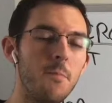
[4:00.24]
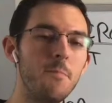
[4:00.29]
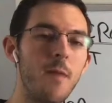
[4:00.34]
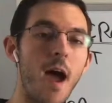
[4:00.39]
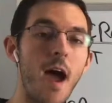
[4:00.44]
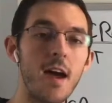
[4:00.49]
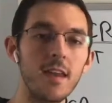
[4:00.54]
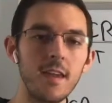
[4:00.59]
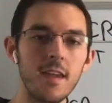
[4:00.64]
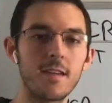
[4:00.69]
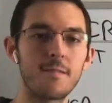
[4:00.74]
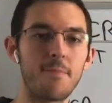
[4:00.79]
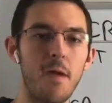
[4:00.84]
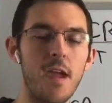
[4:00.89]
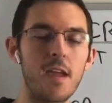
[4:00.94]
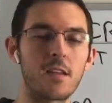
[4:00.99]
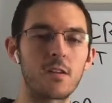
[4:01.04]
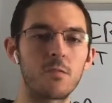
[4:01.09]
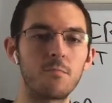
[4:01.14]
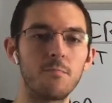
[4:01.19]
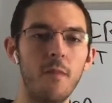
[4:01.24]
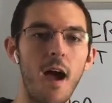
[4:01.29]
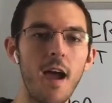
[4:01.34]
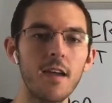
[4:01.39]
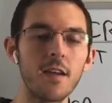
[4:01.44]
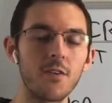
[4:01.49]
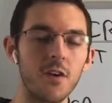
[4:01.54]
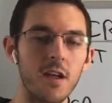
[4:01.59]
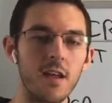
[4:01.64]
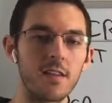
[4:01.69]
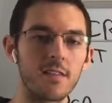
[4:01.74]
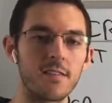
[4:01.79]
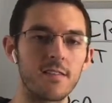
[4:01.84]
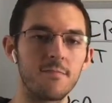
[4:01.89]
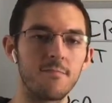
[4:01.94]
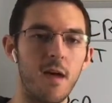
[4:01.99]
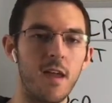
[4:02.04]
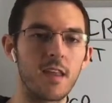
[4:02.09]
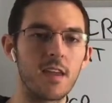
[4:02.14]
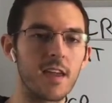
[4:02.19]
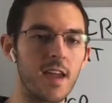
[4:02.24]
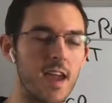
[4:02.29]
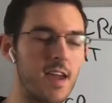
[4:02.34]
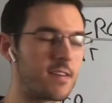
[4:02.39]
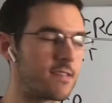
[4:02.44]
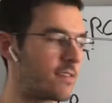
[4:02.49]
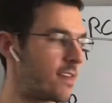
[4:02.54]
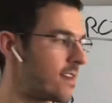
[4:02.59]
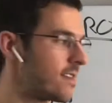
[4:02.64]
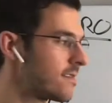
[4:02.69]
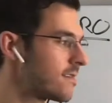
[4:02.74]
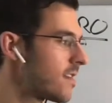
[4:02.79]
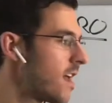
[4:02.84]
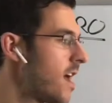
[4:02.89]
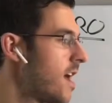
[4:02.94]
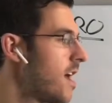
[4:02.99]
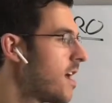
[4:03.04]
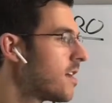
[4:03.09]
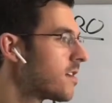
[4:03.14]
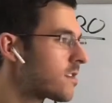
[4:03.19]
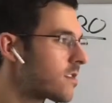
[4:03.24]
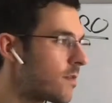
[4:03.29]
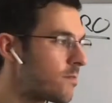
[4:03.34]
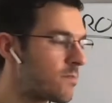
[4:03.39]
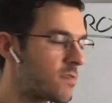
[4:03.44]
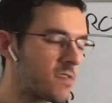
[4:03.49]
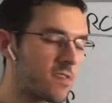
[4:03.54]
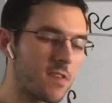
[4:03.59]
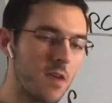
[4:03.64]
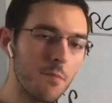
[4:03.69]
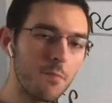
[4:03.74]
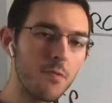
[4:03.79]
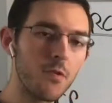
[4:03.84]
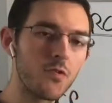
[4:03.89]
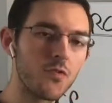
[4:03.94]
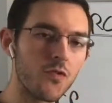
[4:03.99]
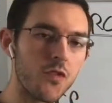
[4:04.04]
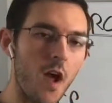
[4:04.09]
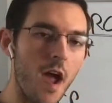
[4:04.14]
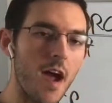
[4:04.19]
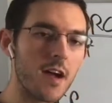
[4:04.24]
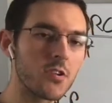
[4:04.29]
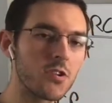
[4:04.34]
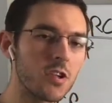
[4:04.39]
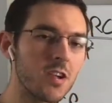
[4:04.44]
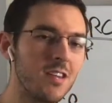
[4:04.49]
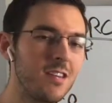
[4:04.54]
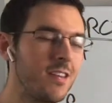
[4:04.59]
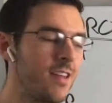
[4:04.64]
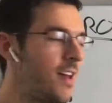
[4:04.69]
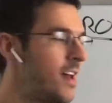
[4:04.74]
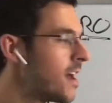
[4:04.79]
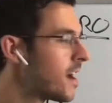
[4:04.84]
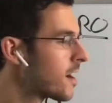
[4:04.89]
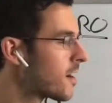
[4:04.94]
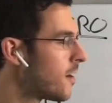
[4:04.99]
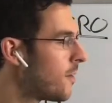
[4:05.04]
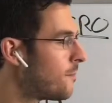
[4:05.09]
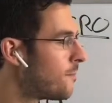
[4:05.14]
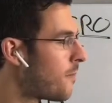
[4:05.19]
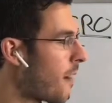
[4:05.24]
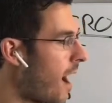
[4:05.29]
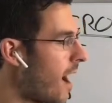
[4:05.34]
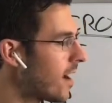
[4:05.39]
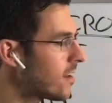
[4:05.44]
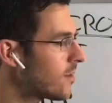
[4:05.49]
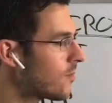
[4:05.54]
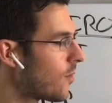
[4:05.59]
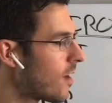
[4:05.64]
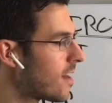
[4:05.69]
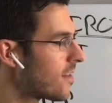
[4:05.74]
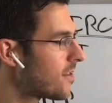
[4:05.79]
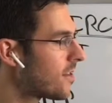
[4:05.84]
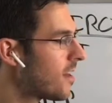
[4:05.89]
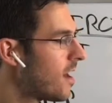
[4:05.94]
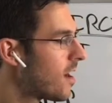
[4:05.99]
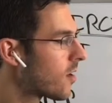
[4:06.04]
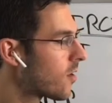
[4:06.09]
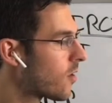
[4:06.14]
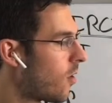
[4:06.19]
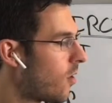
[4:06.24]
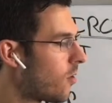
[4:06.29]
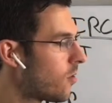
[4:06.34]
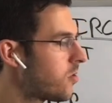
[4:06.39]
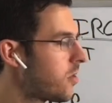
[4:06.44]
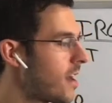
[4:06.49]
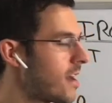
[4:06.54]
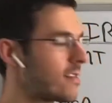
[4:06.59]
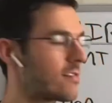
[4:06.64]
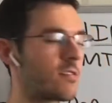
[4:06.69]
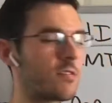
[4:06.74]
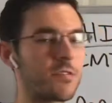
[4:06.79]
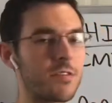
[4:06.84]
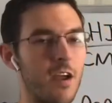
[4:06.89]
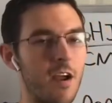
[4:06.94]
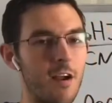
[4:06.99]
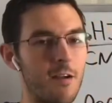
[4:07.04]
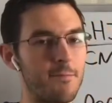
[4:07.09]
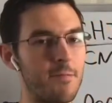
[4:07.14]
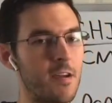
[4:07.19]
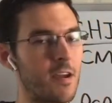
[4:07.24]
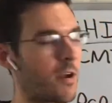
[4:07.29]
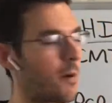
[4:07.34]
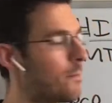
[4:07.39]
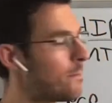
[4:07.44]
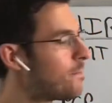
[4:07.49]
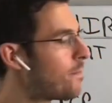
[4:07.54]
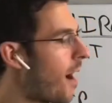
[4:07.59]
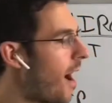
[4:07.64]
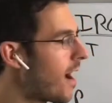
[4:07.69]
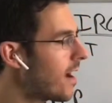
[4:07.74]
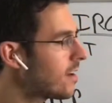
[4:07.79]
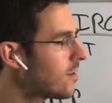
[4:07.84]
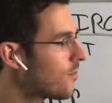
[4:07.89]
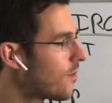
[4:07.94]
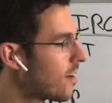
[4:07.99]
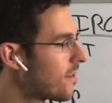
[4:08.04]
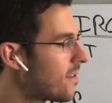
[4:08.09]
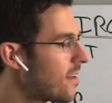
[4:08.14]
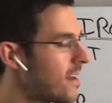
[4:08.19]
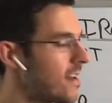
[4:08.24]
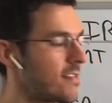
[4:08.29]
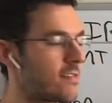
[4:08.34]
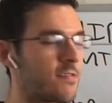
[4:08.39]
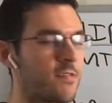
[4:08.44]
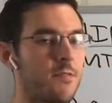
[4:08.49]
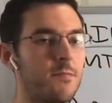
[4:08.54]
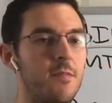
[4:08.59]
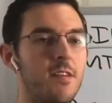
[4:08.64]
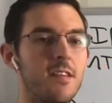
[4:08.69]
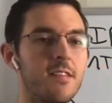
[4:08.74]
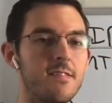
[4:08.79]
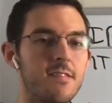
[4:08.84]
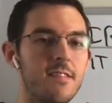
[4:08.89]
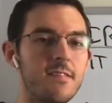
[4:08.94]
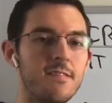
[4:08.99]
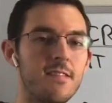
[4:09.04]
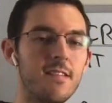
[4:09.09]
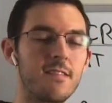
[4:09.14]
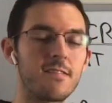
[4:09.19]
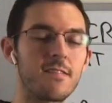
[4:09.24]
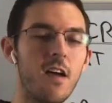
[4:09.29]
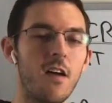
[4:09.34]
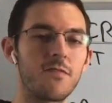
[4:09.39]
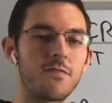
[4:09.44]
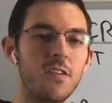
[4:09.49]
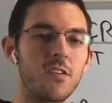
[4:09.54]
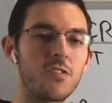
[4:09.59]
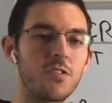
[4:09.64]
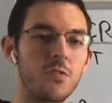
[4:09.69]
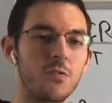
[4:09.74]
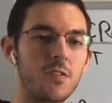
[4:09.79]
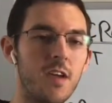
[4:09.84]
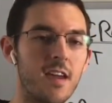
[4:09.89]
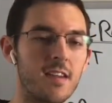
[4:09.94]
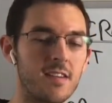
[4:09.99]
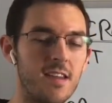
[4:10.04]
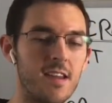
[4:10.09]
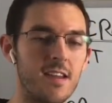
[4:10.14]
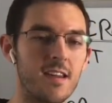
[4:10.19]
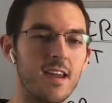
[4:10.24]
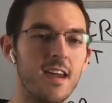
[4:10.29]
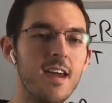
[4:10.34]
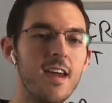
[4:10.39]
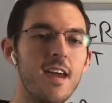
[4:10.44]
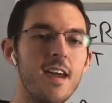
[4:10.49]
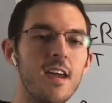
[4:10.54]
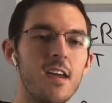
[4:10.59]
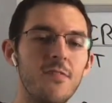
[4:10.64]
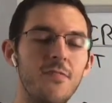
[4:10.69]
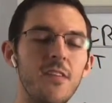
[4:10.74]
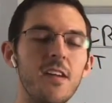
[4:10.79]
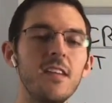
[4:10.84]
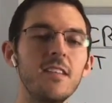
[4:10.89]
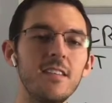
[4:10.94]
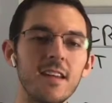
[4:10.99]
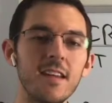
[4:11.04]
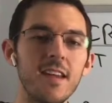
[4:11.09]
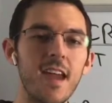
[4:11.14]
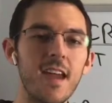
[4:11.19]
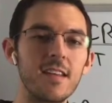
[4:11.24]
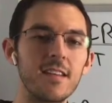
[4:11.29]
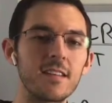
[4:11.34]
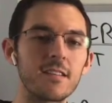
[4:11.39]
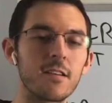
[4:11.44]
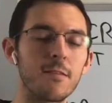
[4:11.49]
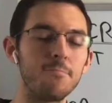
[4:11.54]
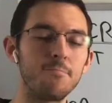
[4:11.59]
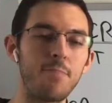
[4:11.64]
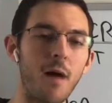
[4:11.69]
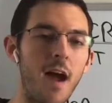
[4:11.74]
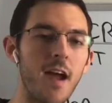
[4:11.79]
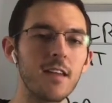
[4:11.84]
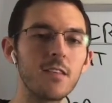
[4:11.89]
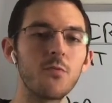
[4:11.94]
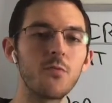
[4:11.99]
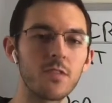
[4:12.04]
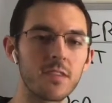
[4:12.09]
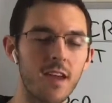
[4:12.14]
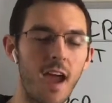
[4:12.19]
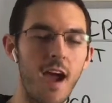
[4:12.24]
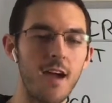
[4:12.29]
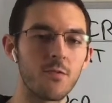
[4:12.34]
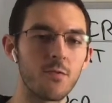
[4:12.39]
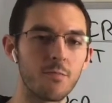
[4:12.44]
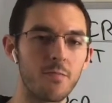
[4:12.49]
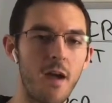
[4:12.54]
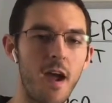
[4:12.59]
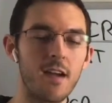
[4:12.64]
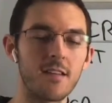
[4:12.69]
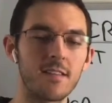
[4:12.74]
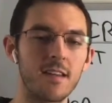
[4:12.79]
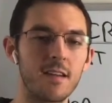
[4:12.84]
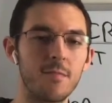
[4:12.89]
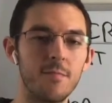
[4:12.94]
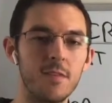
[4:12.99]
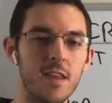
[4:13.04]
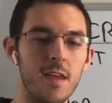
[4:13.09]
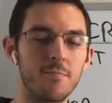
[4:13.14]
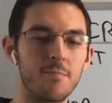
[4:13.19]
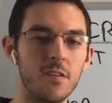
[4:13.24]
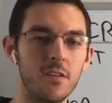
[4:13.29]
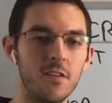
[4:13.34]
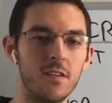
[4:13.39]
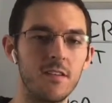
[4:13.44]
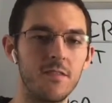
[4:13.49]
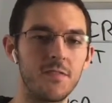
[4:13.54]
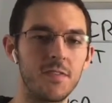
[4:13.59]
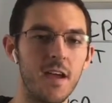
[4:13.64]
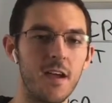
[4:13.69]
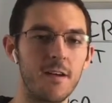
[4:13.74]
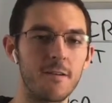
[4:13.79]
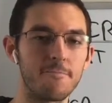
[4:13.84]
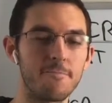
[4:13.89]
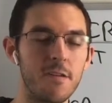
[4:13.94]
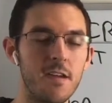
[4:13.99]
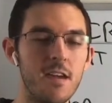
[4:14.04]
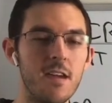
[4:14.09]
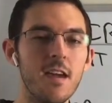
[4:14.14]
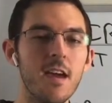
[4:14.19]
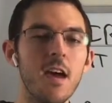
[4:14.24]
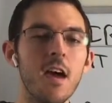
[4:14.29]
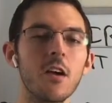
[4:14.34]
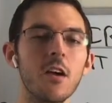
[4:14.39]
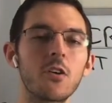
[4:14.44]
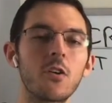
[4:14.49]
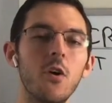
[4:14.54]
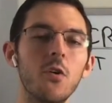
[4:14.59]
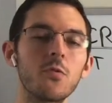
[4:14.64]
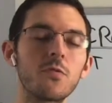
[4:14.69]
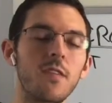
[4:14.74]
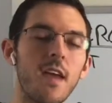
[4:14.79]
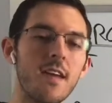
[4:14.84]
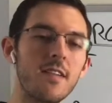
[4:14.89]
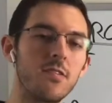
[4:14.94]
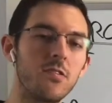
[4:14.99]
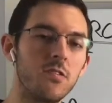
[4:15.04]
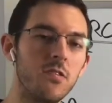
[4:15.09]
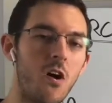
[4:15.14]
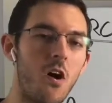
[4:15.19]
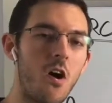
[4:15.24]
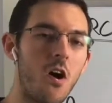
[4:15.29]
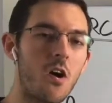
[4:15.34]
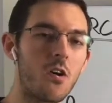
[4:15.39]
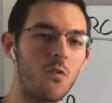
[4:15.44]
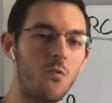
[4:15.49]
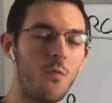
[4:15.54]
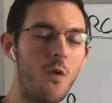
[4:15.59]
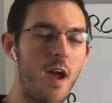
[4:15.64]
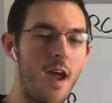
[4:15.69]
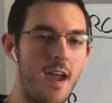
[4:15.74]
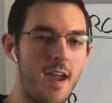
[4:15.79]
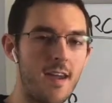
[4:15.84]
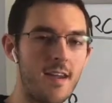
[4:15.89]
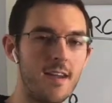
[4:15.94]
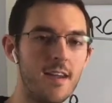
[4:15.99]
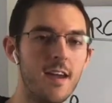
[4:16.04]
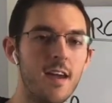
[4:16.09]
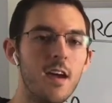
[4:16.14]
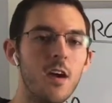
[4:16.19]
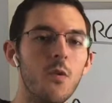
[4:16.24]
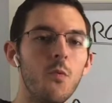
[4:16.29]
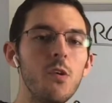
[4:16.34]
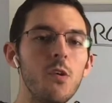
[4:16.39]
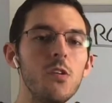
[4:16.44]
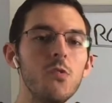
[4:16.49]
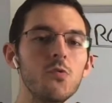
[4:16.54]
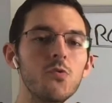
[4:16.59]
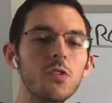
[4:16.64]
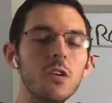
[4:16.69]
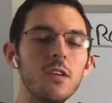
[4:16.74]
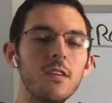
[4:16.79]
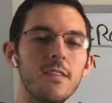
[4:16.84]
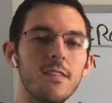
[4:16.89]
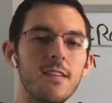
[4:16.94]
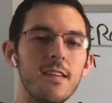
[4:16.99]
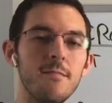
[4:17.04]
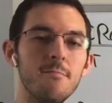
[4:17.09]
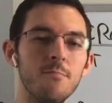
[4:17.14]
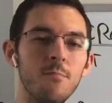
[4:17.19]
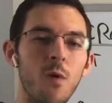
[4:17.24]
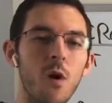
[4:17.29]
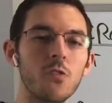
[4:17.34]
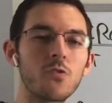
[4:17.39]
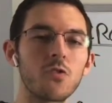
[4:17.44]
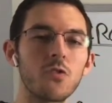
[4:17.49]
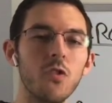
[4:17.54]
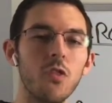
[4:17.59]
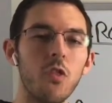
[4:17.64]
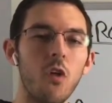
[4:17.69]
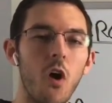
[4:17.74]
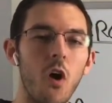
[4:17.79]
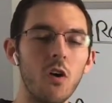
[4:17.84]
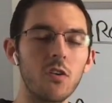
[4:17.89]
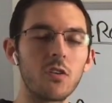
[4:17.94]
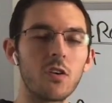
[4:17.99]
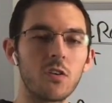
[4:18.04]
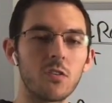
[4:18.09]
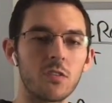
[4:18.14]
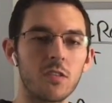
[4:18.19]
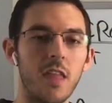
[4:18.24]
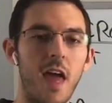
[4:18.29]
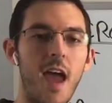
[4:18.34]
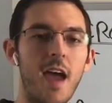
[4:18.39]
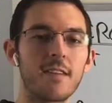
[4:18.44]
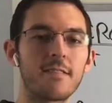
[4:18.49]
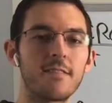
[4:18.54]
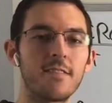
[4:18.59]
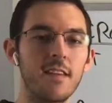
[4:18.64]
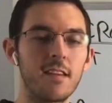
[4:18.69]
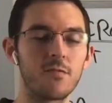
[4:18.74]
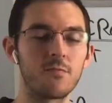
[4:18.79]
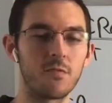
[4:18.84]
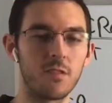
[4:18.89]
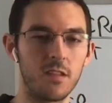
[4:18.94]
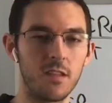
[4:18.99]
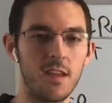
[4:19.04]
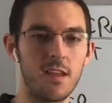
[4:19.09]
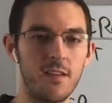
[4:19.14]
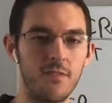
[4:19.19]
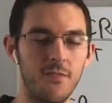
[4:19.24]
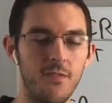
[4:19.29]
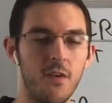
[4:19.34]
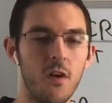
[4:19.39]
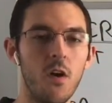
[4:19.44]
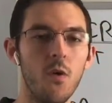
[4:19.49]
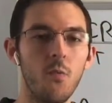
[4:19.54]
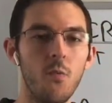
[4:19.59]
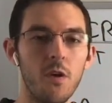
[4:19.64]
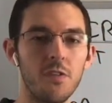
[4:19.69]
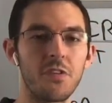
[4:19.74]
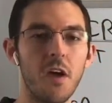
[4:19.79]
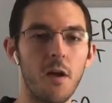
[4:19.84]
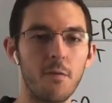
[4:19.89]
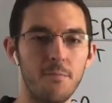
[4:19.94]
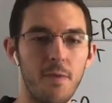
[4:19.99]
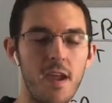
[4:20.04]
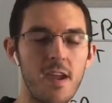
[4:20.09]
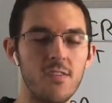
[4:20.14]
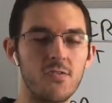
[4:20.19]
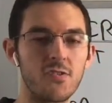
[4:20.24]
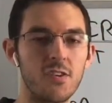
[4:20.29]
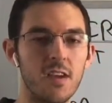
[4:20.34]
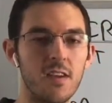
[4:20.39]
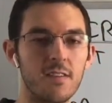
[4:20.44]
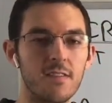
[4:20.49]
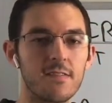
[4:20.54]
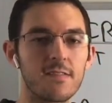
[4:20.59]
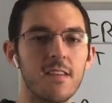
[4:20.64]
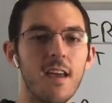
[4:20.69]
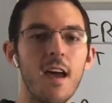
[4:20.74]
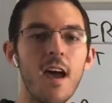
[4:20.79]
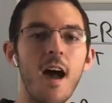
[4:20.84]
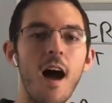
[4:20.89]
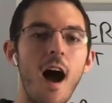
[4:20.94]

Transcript: headache pain or migraines in many cases. Some simple traction combined with cold laser therapy, combined with instrument-assisted soft tissue technique, if indicated, combined with chiropractic manipulative therapy, goes a long way. We usually see much longer lasting relief with our patients.